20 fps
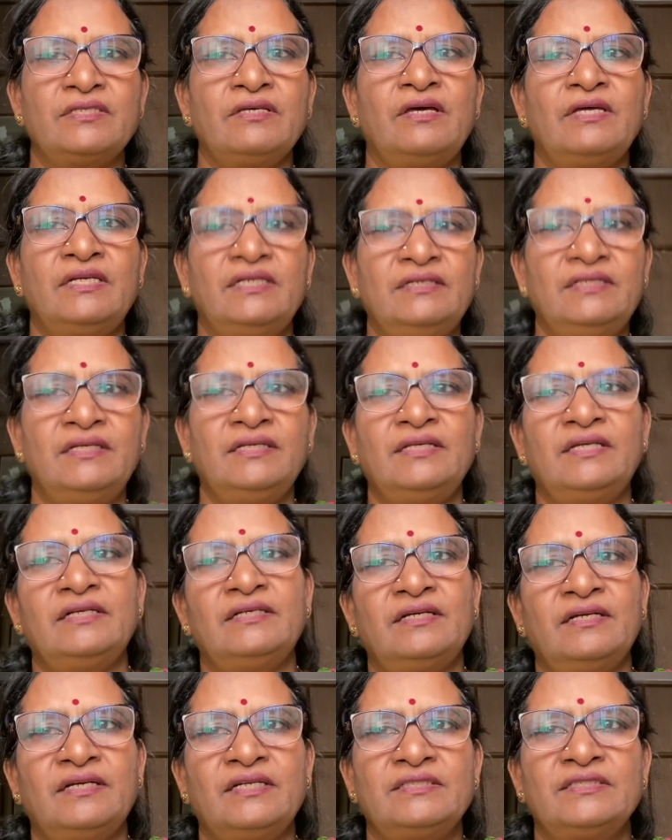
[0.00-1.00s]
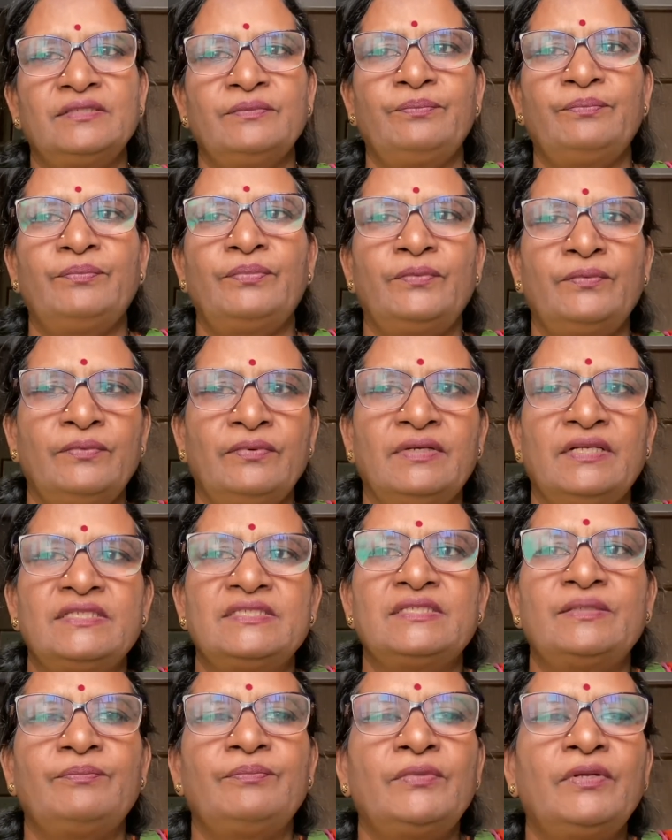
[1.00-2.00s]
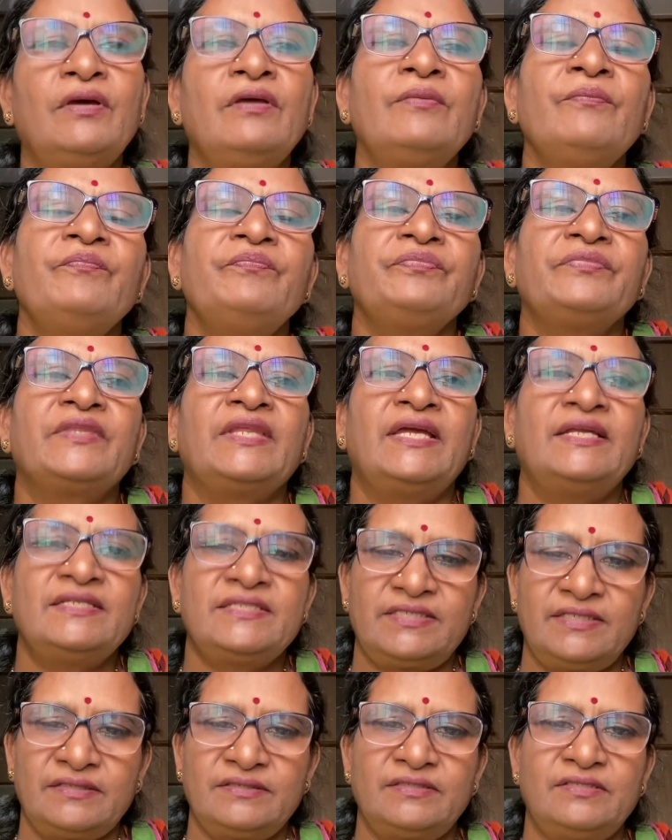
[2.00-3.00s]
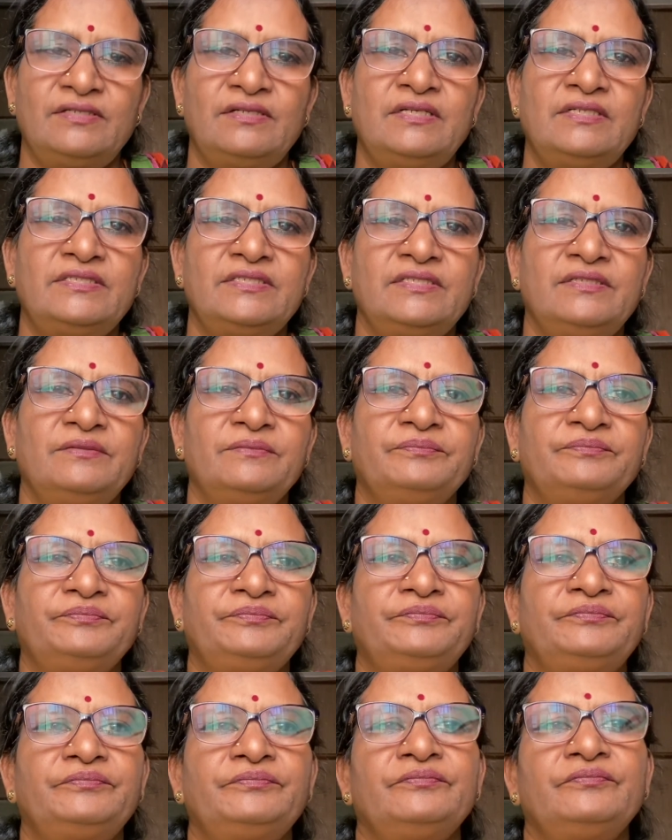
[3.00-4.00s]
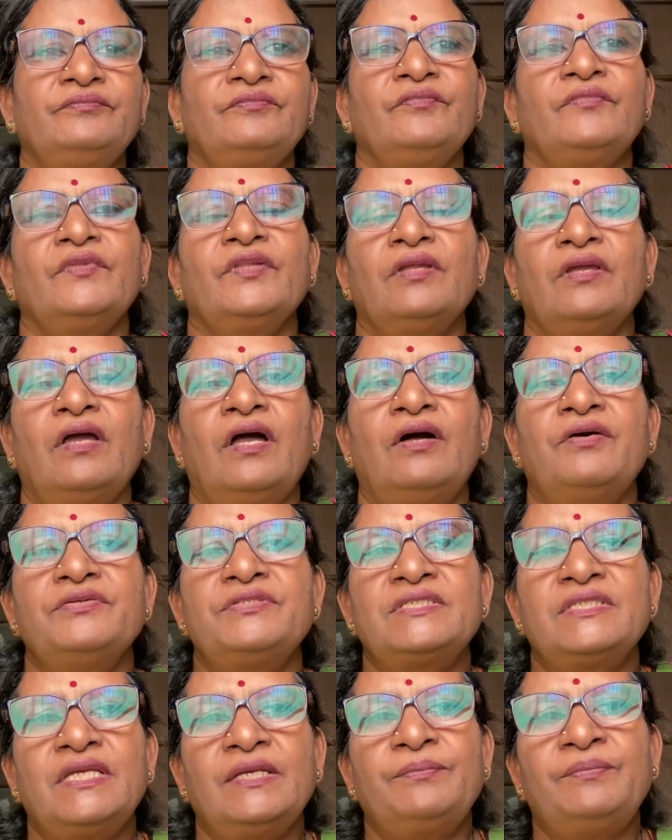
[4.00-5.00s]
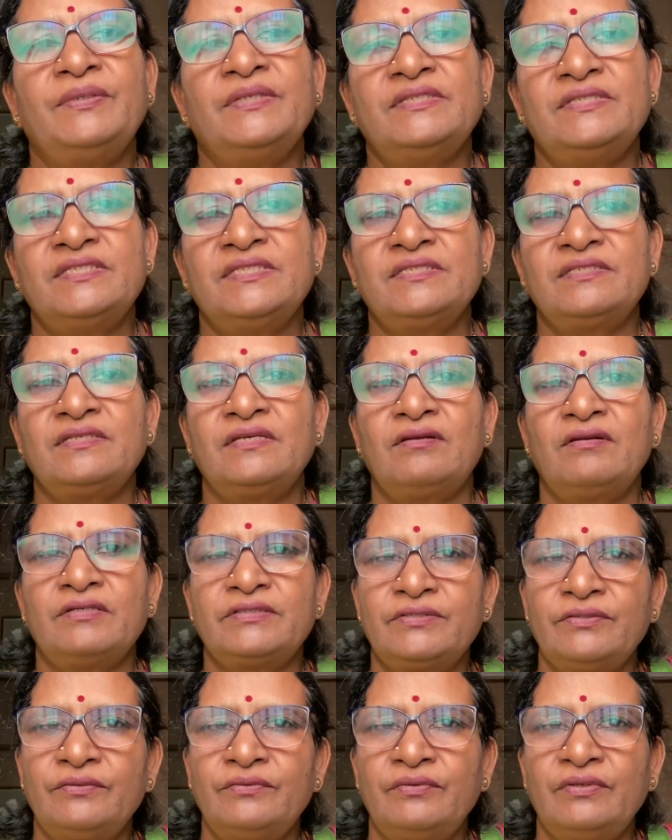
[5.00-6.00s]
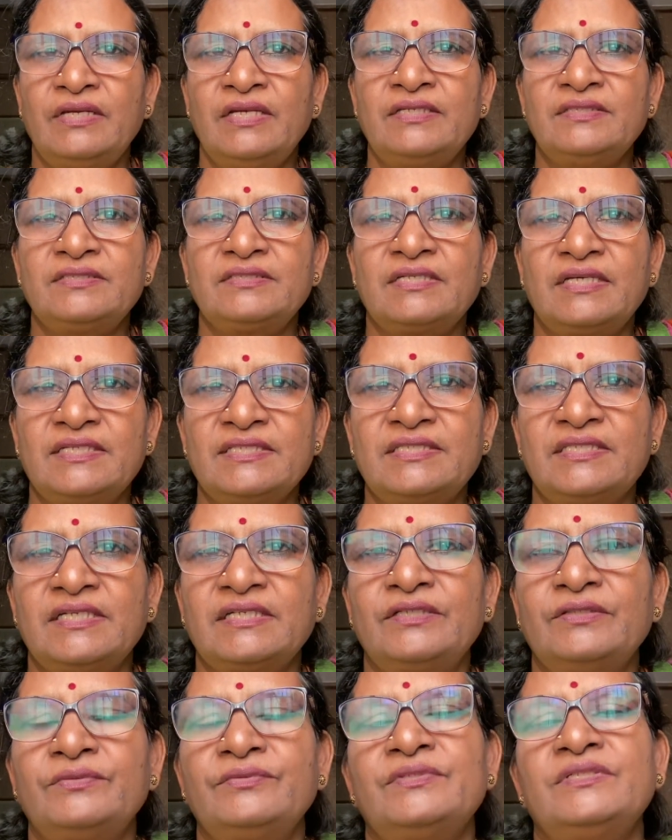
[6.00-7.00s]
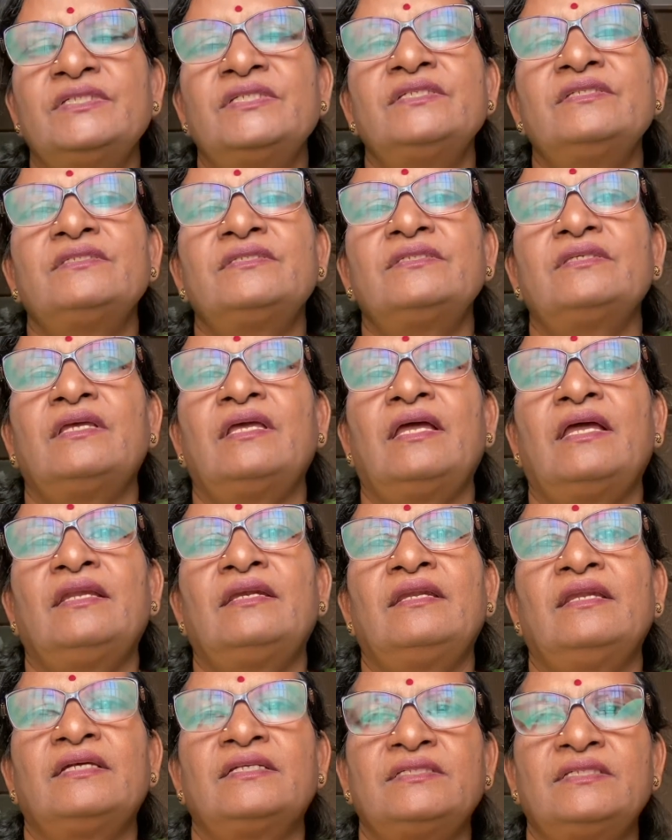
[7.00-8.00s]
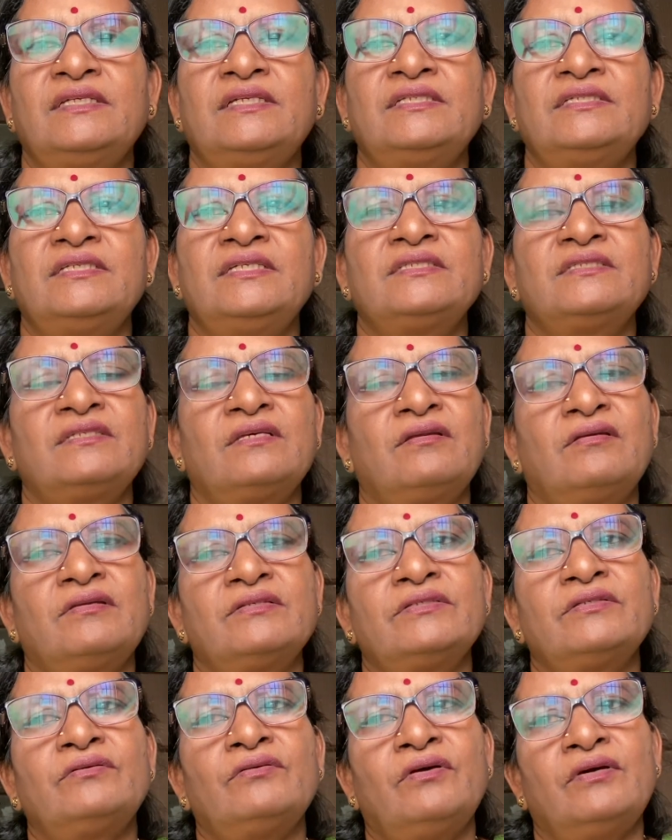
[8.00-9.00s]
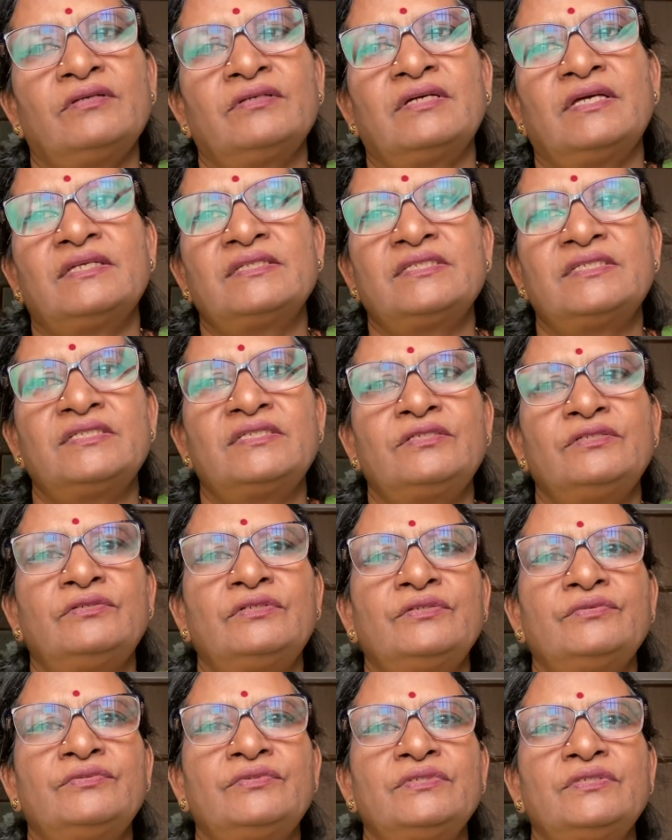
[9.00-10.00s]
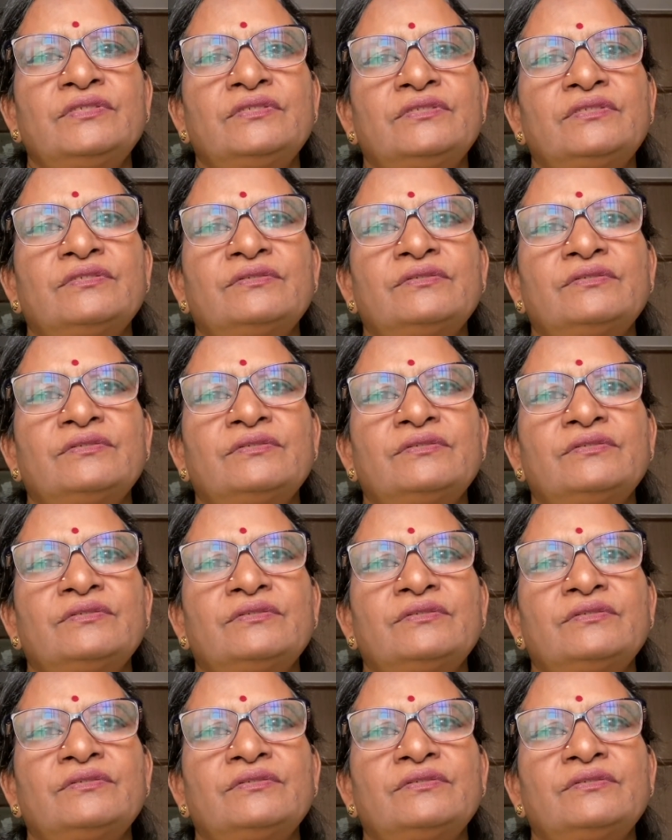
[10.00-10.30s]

integrated receptor and structural gene. Housekeeping genes are also known as constructive genes and luxury genes are also non-constitutive genes.